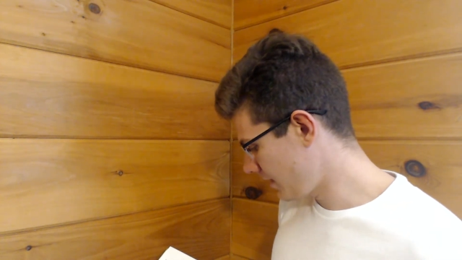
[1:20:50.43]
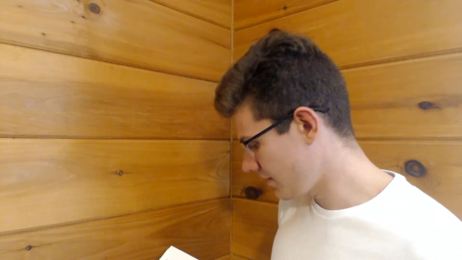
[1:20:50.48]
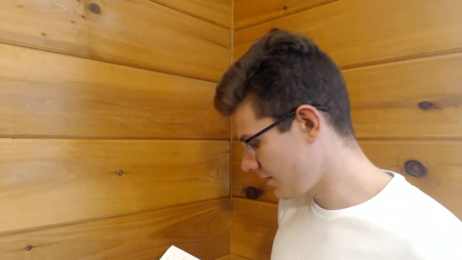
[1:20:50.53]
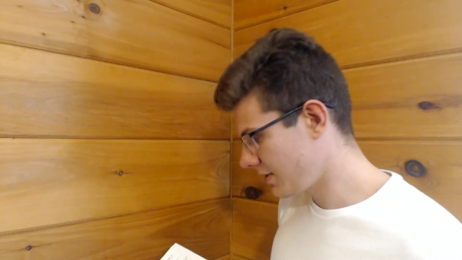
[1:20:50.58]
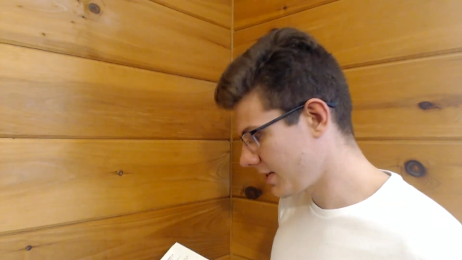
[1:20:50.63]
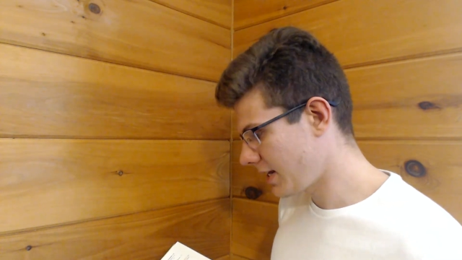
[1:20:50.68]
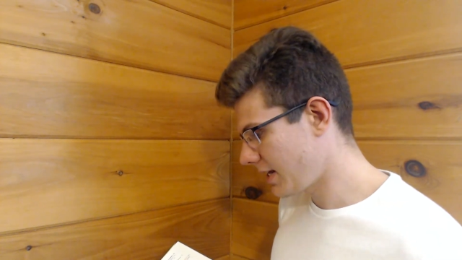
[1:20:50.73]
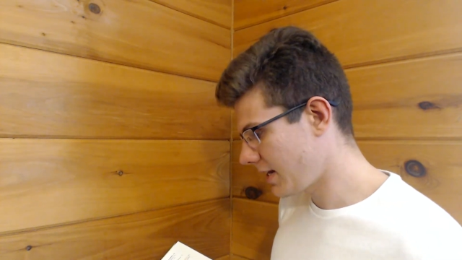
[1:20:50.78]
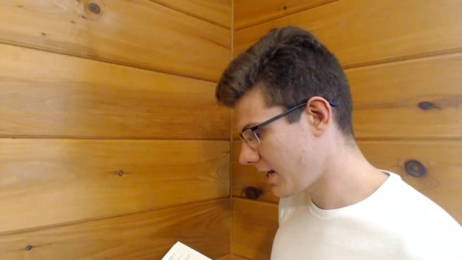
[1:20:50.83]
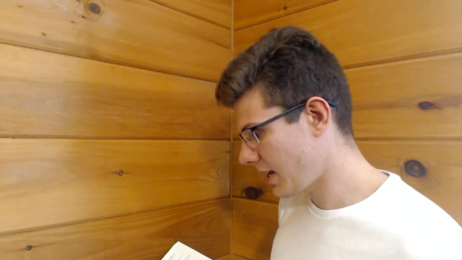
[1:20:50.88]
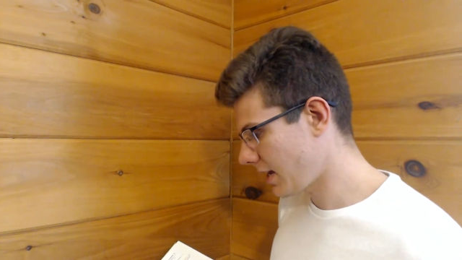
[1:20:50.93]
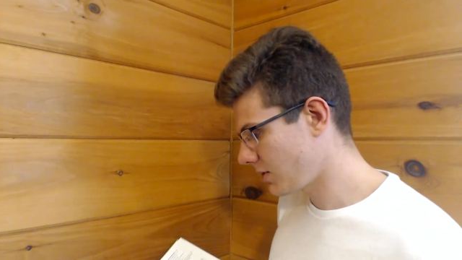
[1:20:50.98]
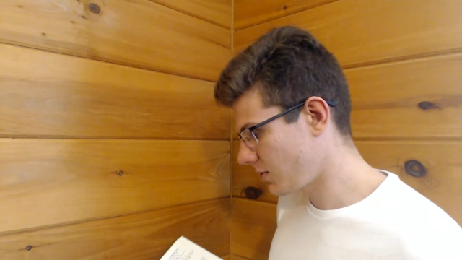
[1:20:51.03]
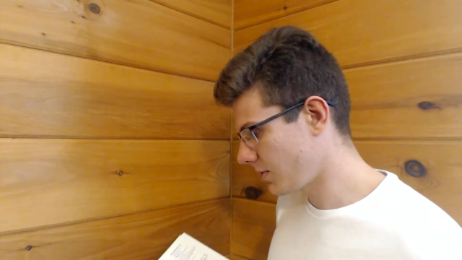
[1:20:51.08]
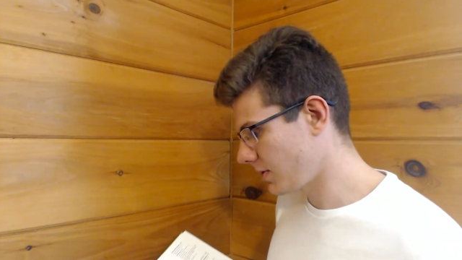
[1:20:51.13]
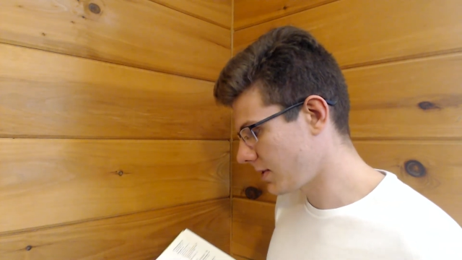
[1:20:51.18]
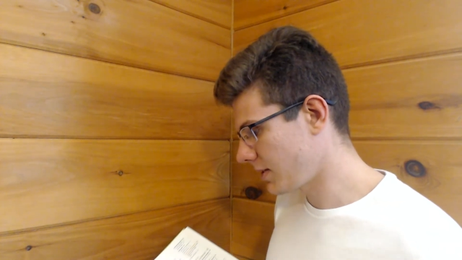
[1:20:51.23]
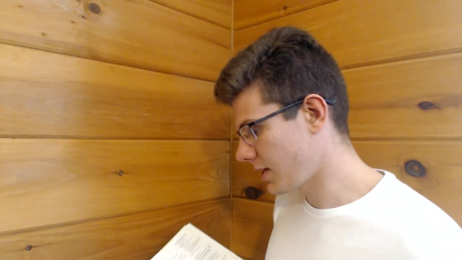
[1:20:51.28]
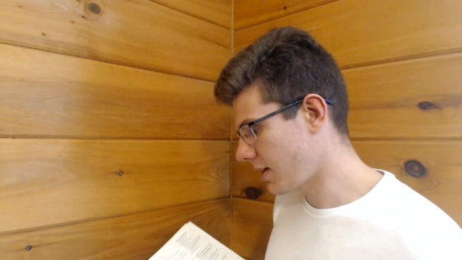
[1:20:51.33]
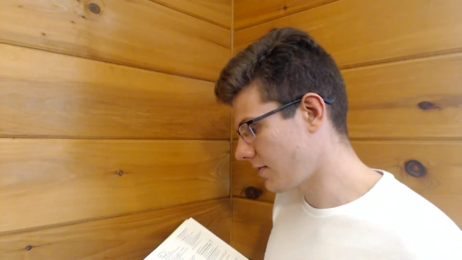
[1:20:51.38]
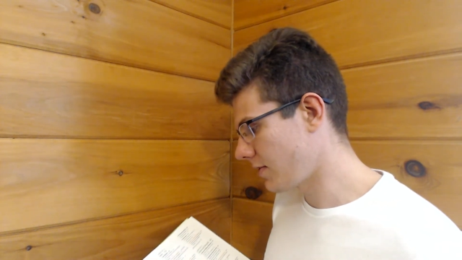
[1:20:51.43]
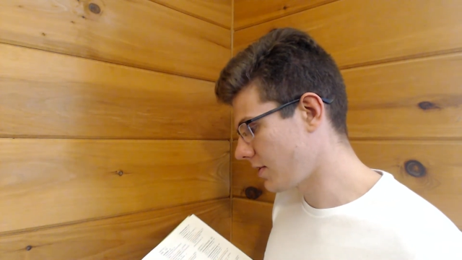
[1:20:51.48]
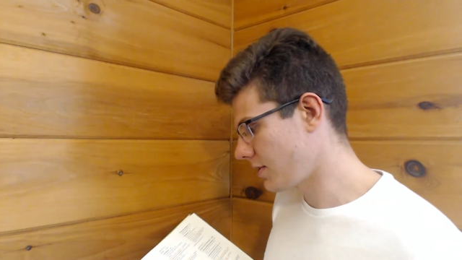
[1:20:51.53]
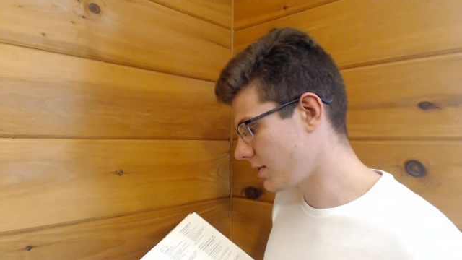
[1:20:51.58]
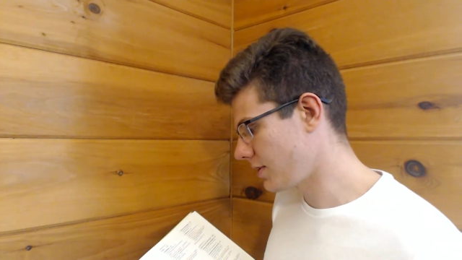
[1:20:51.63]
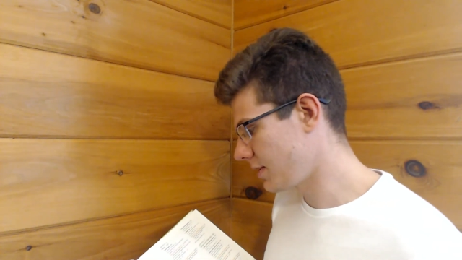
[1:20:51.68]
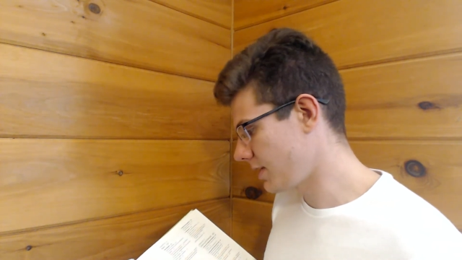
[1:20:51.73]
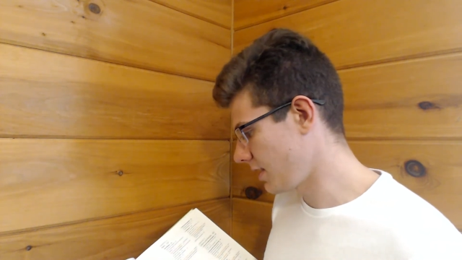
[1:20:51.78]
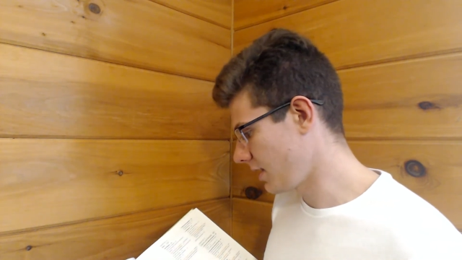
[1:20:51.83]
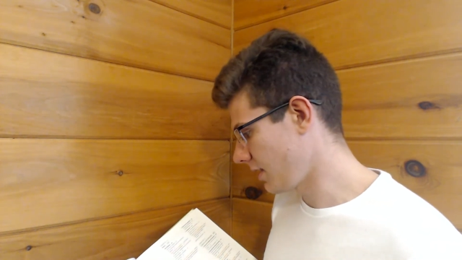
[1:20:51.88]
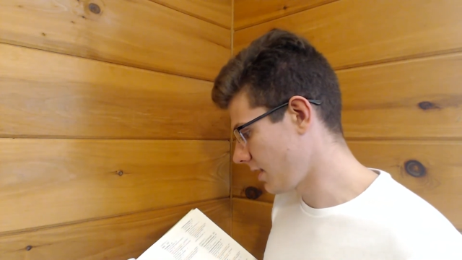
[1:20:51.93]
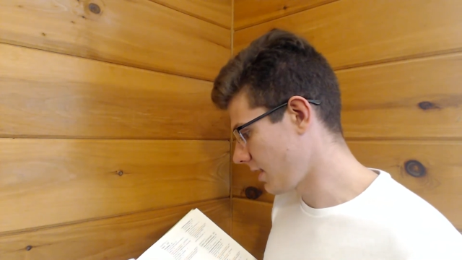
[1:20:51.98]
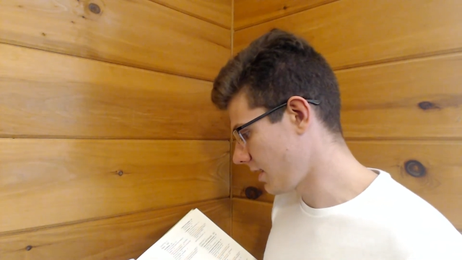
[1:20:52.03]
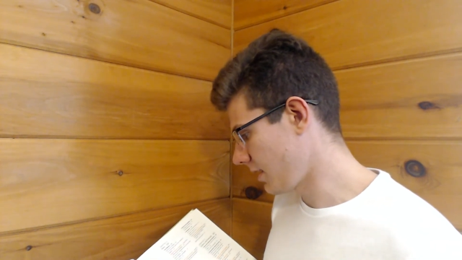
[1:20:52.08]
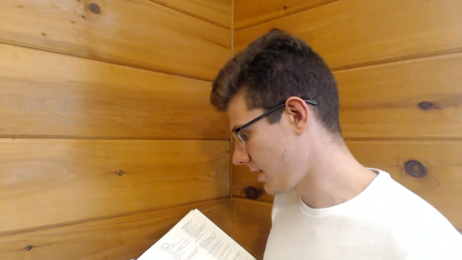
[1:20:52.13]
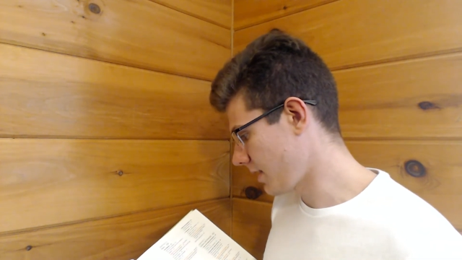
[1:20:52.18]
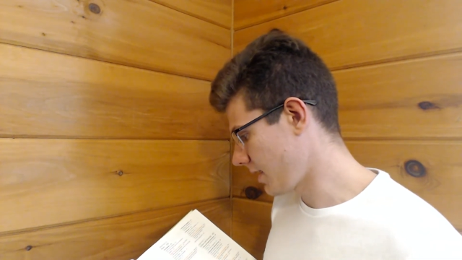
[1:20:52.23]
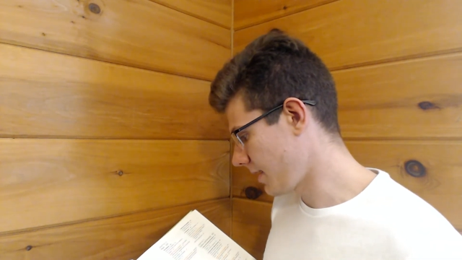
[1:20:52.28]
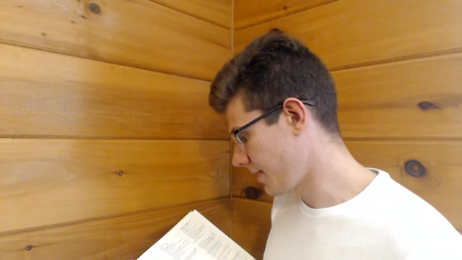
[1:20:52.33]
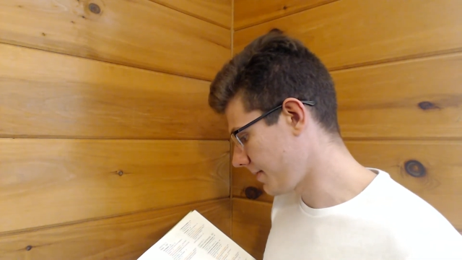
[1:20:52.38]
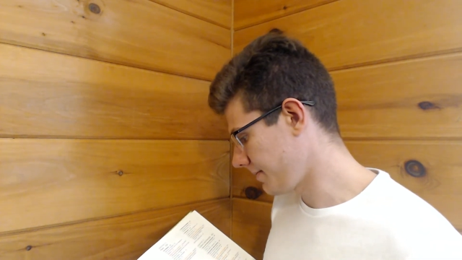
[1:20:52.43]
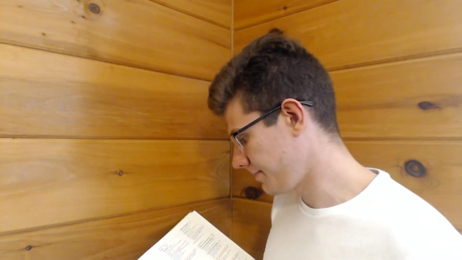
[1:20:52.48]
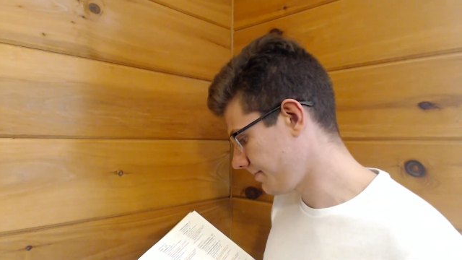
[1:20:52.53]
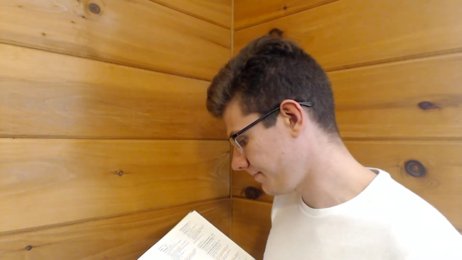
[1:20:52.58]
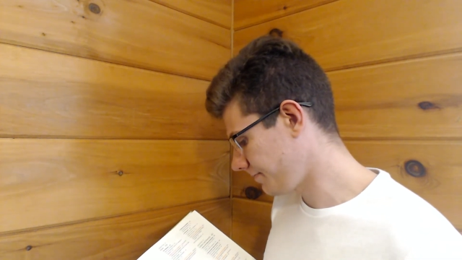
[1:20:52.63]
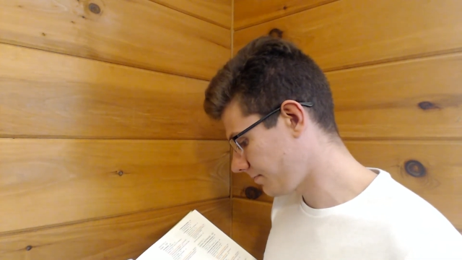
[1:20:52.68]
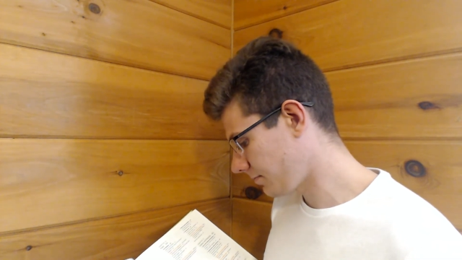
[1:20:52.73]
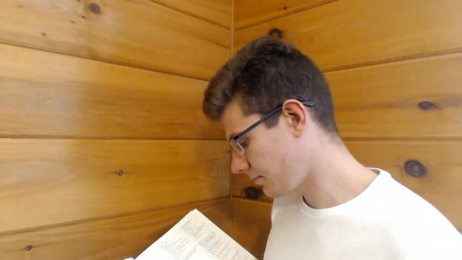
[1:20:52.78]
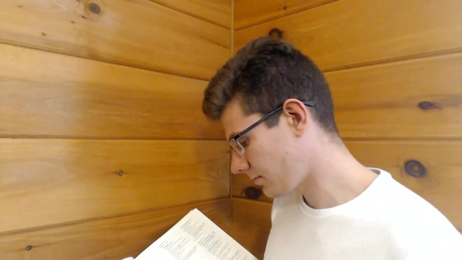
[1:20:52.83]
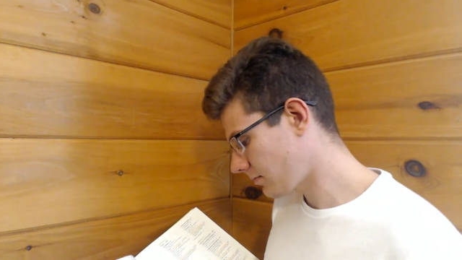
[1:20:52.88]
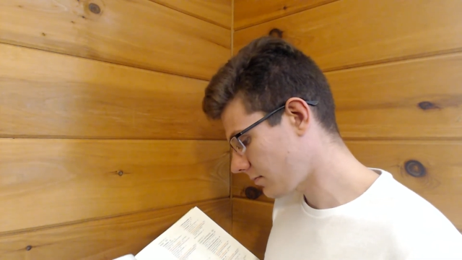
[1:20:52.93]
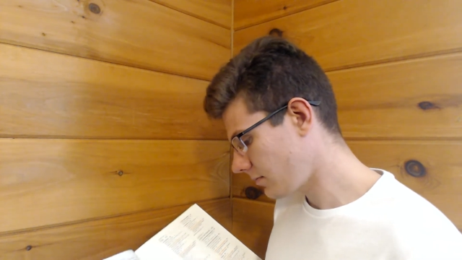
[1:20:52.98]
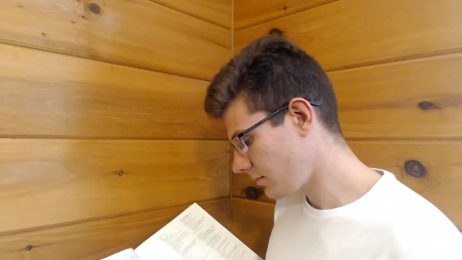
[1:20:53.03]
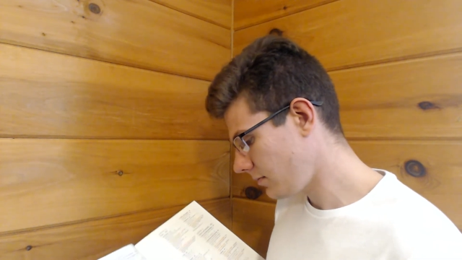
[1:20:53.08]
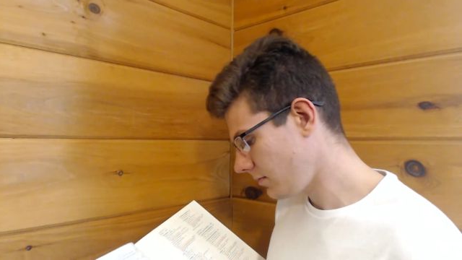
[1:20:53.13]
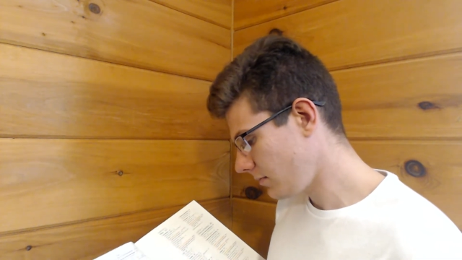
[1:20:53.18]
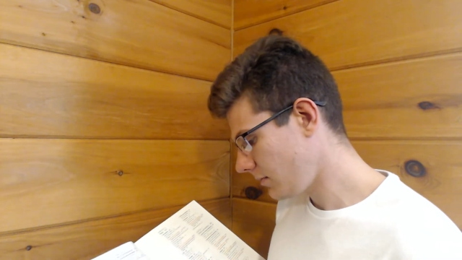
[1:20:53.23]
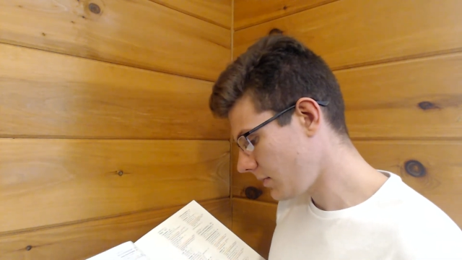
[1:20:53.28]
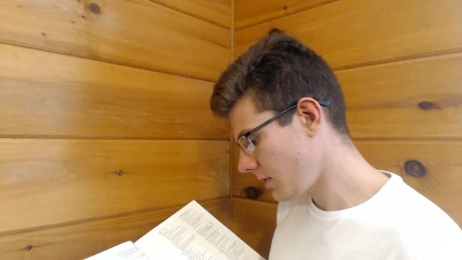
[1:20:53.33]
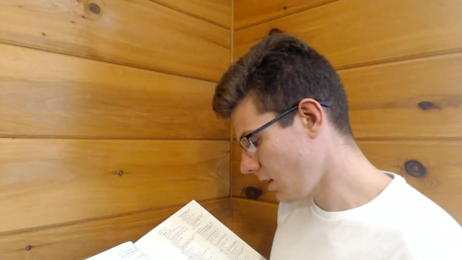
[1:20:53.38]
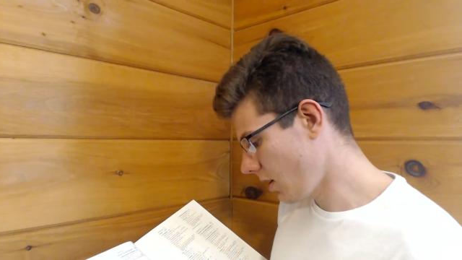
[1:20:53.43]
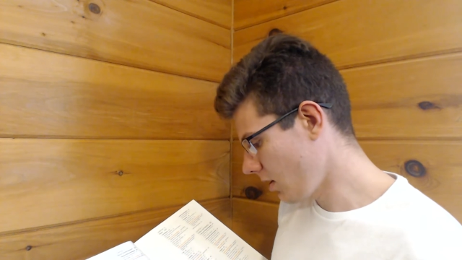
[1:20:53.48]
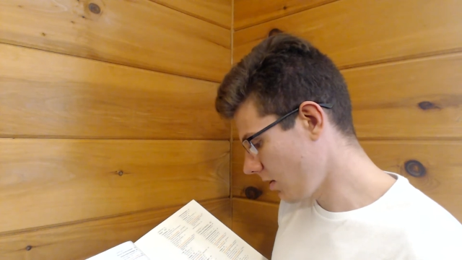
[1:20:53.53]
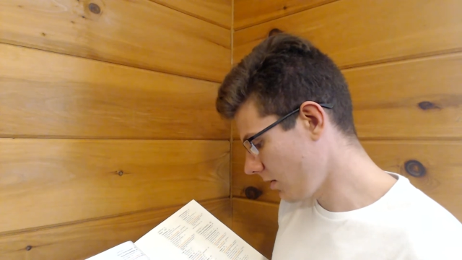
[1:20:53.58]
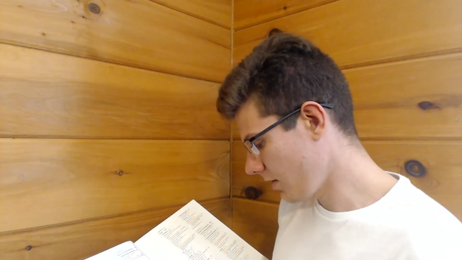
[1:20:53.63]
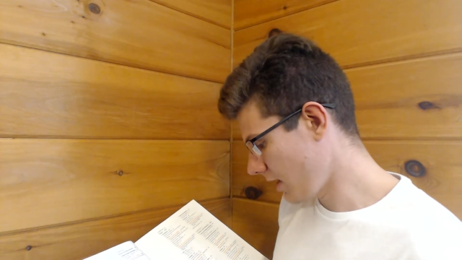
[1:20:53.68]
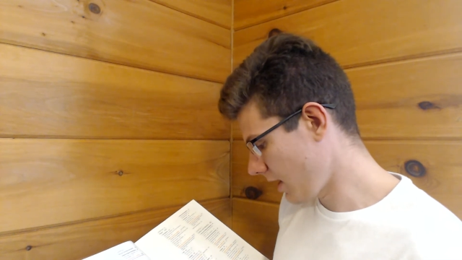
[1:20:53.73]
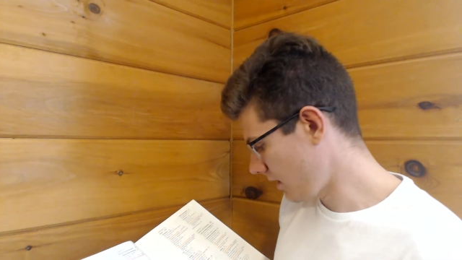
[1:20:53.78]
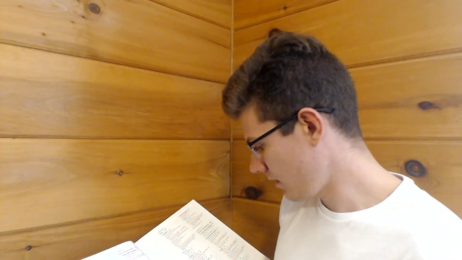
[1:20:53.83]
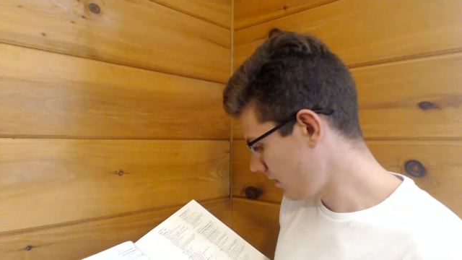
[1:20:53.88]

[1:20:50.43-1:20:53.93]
connect with diversity like that. Okay.